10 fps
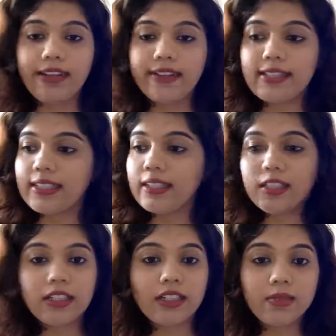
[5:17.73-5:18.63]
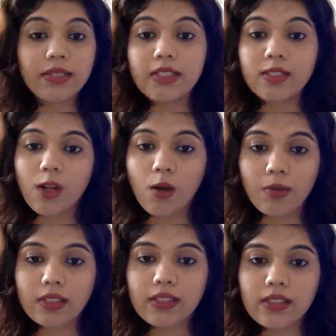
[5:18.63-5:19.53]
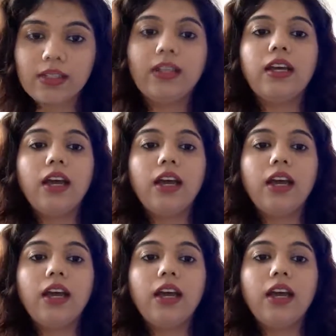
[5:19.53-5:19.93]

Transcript: as Dear Mrs. Thomas.